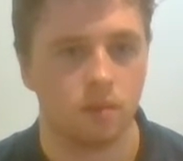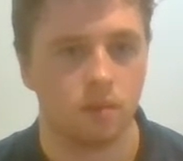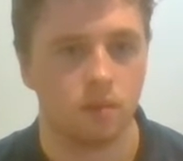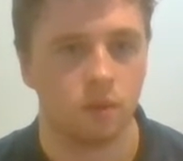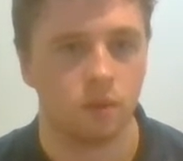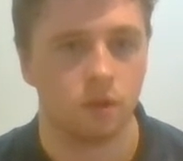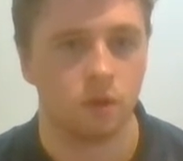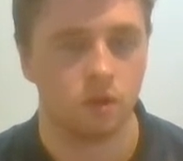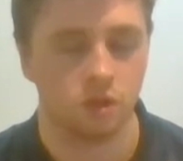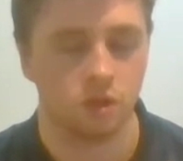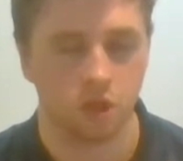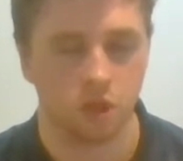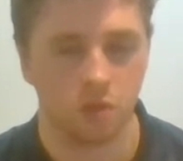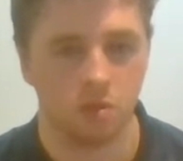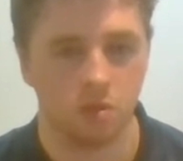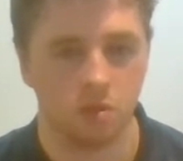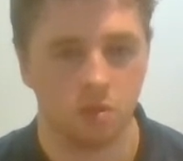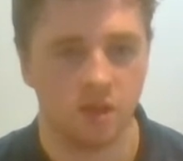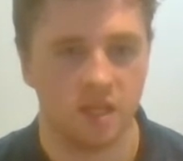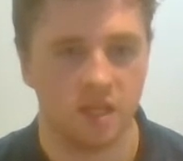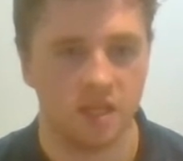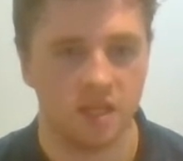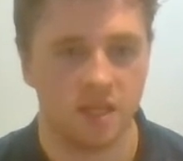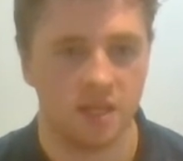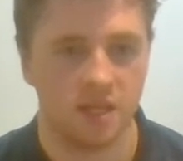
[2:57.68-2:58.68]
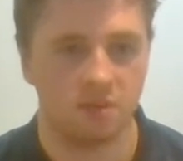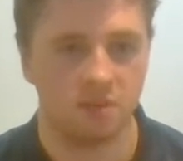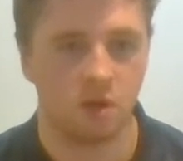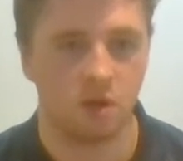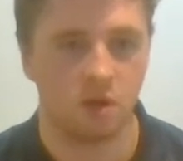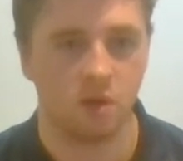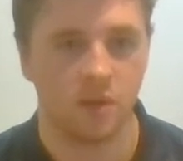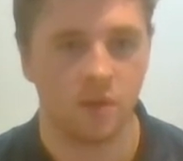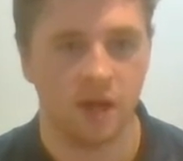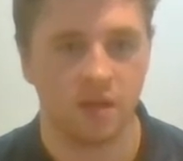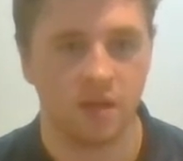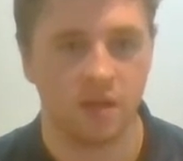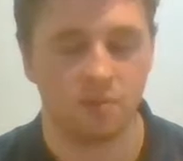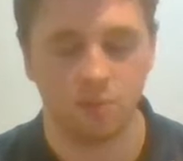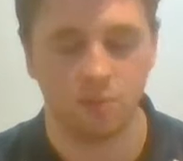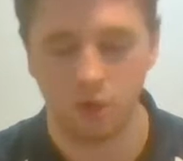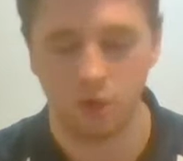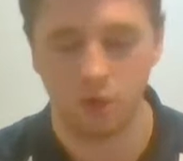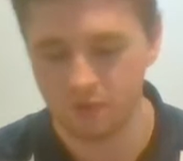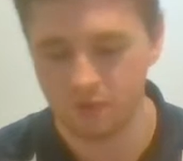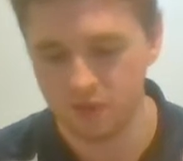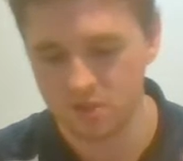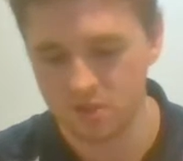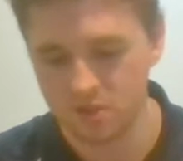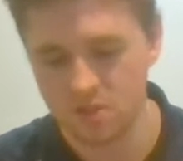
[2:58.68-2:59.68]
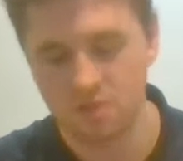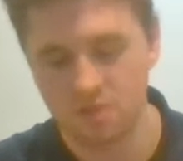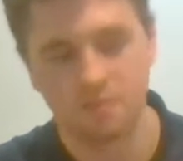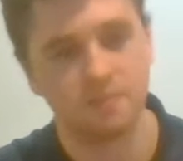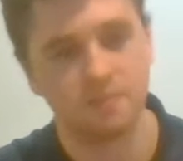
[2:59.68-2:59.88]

Good job, Lockie. Keep going, mate. Perfect.